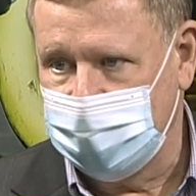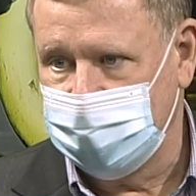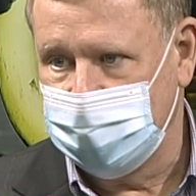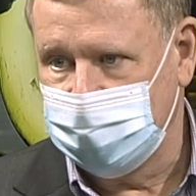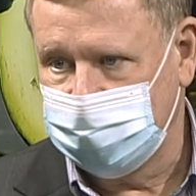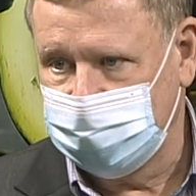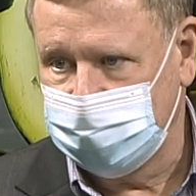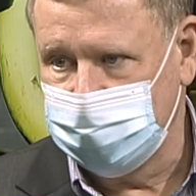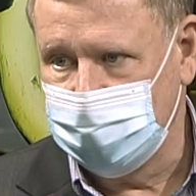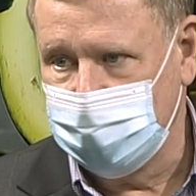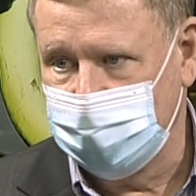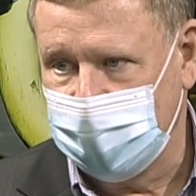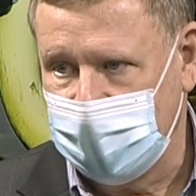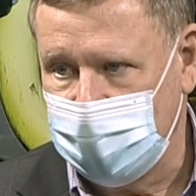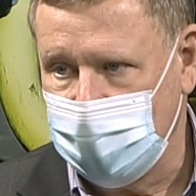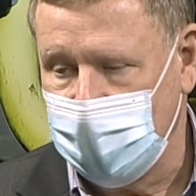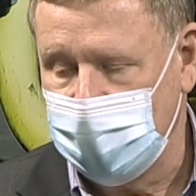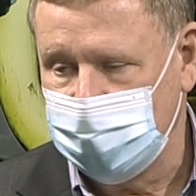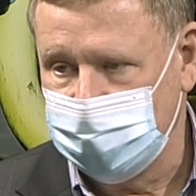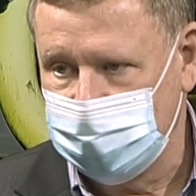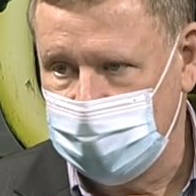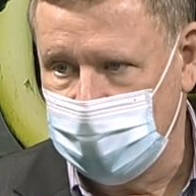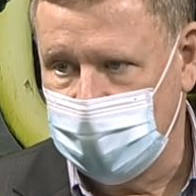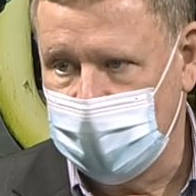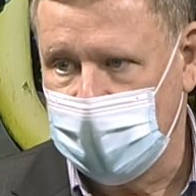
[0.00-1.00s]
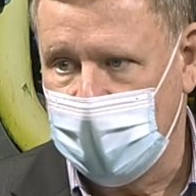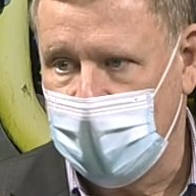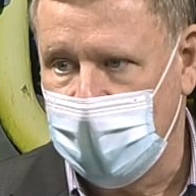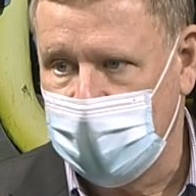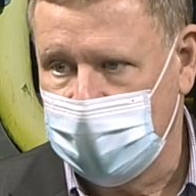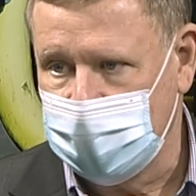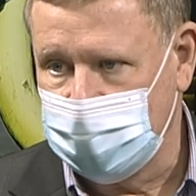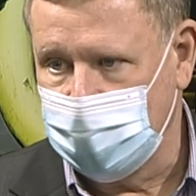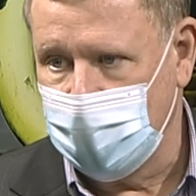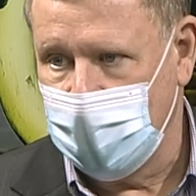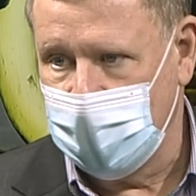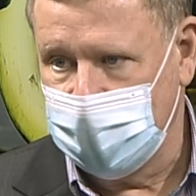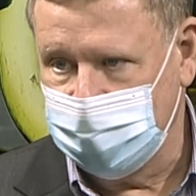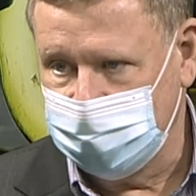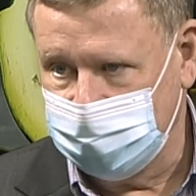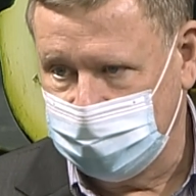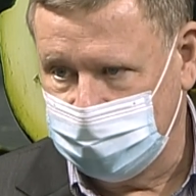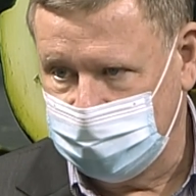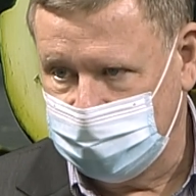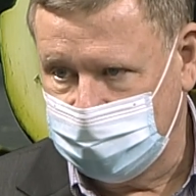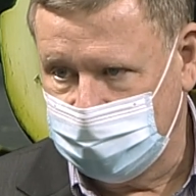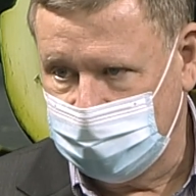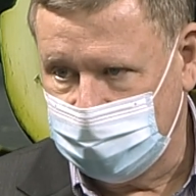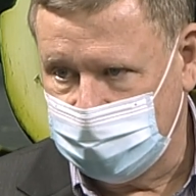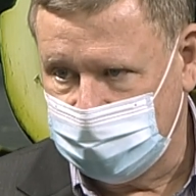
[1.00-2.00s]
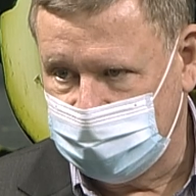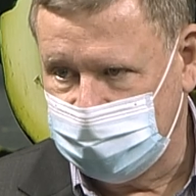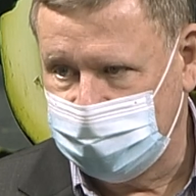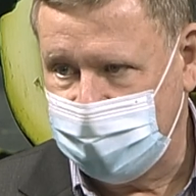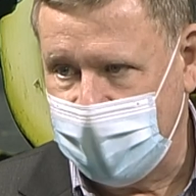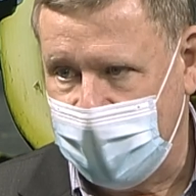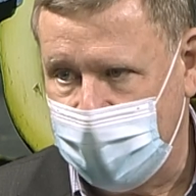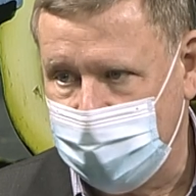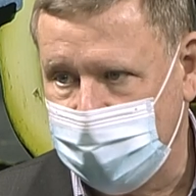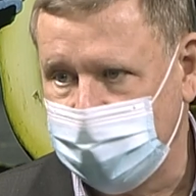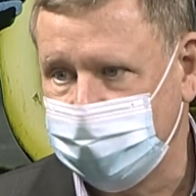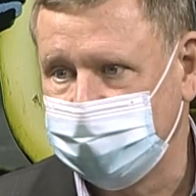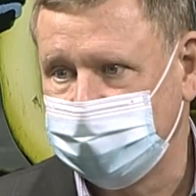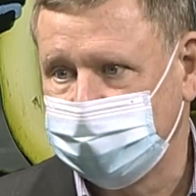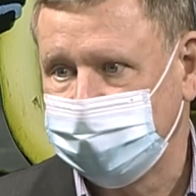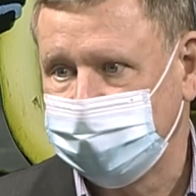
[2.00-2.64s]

I'd assume they won't do it all in one step.